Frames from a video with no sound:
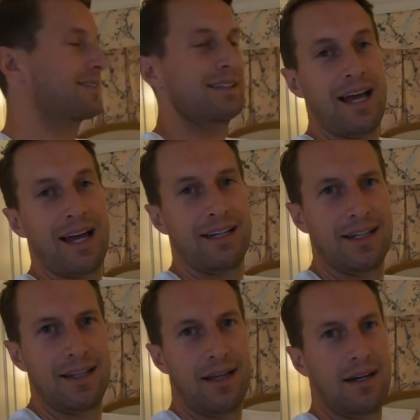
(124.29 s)
slide
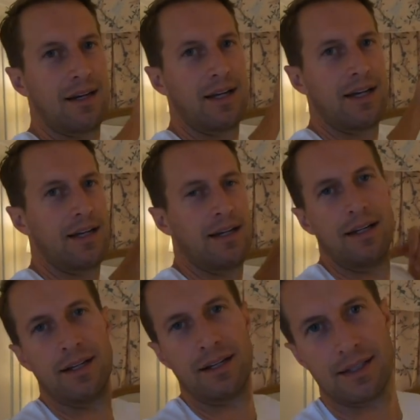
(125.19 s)
into there tonight,
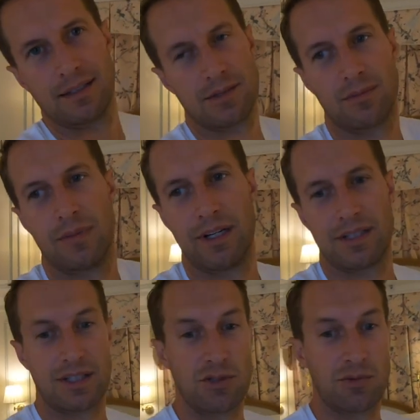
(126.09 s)
get some
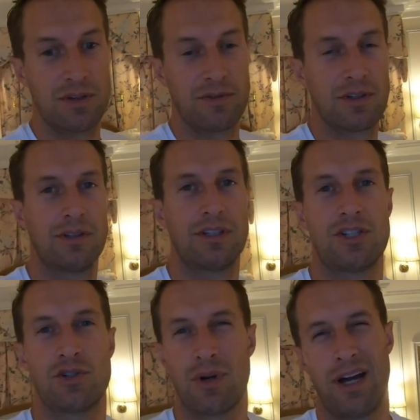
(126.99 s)
rest because we have an early
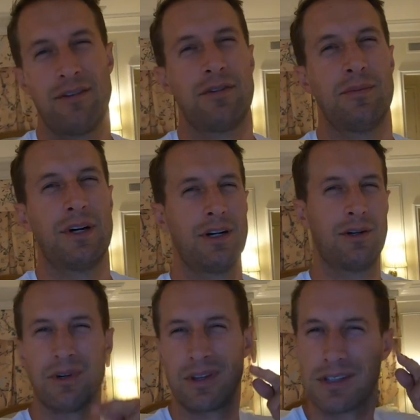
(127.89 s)
drive
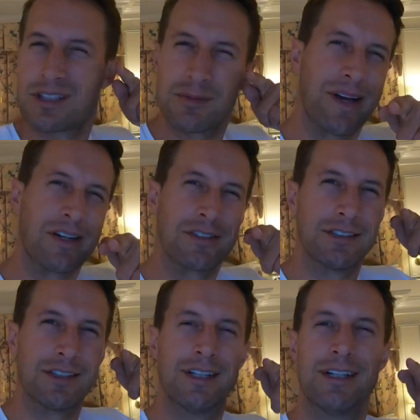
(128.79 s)
tomorrow with a
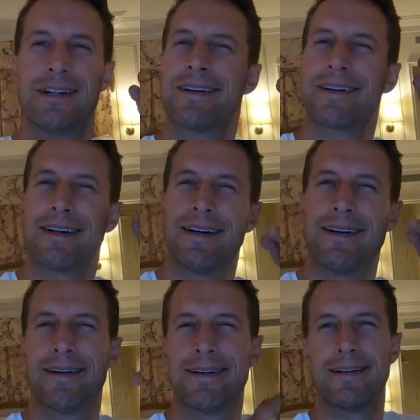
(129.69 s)
special
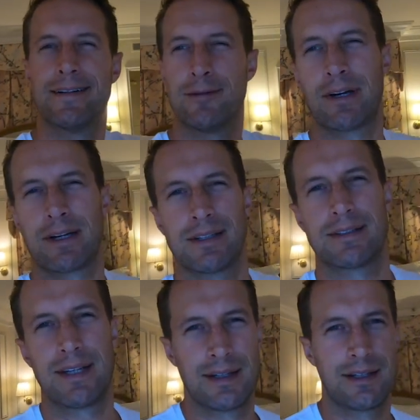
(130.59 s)
car. I'm not going to
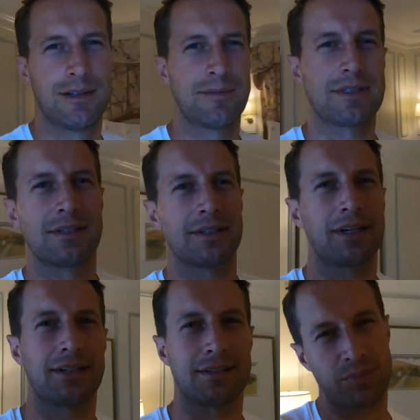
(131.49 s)
tell you, I'm just going to
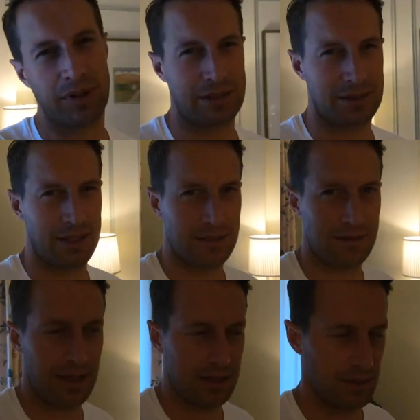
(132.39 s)
kind of surprise you guys
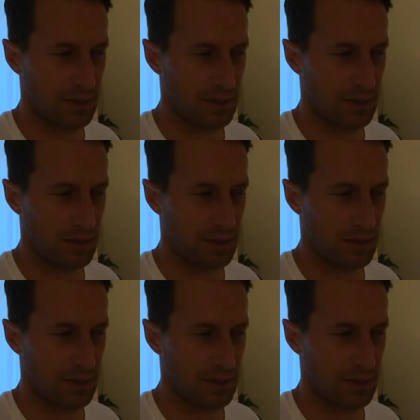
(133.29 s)
with that